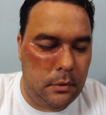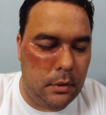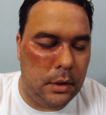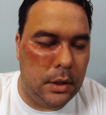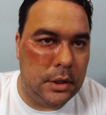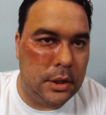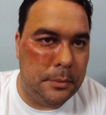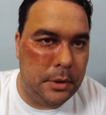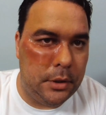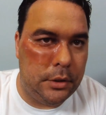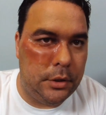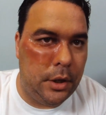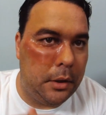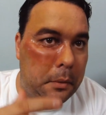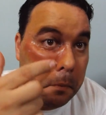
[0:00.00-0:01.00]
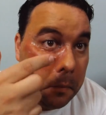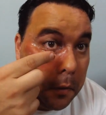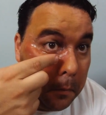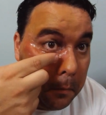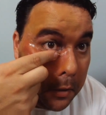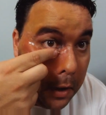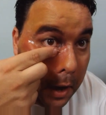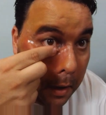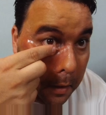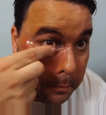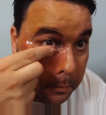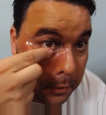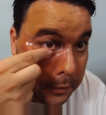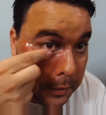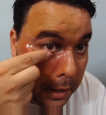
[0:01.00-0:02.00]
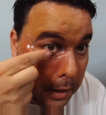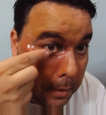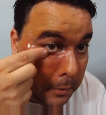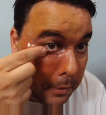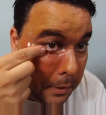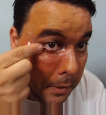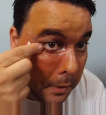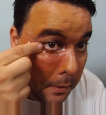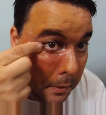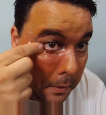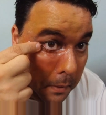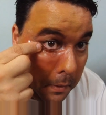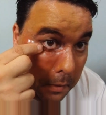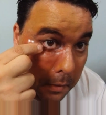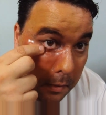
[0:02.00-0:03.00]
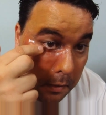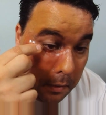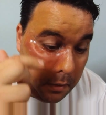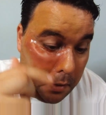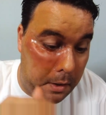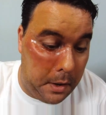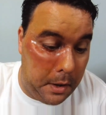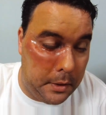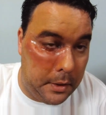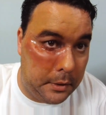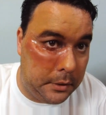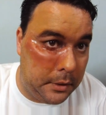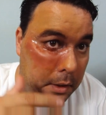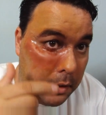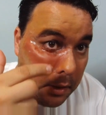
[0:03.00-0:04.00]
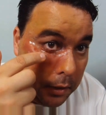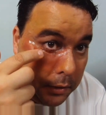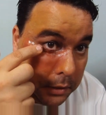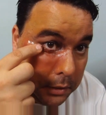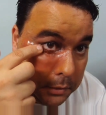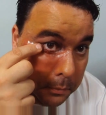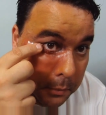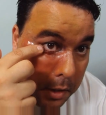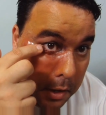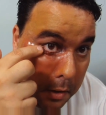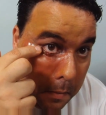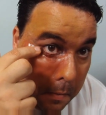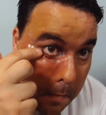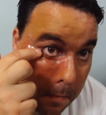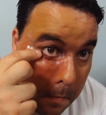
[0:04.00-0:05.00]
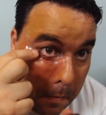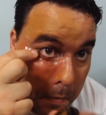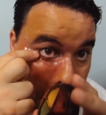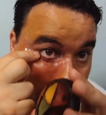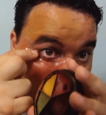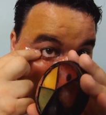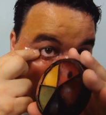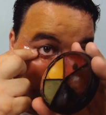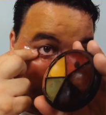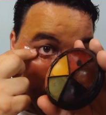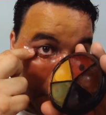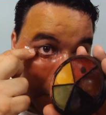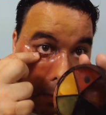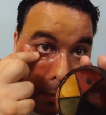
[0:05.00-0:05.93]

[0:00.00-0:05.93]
Get some of this dark, you know, brown. Put that up in there. Yeah, I like this brown. That's the Mehron.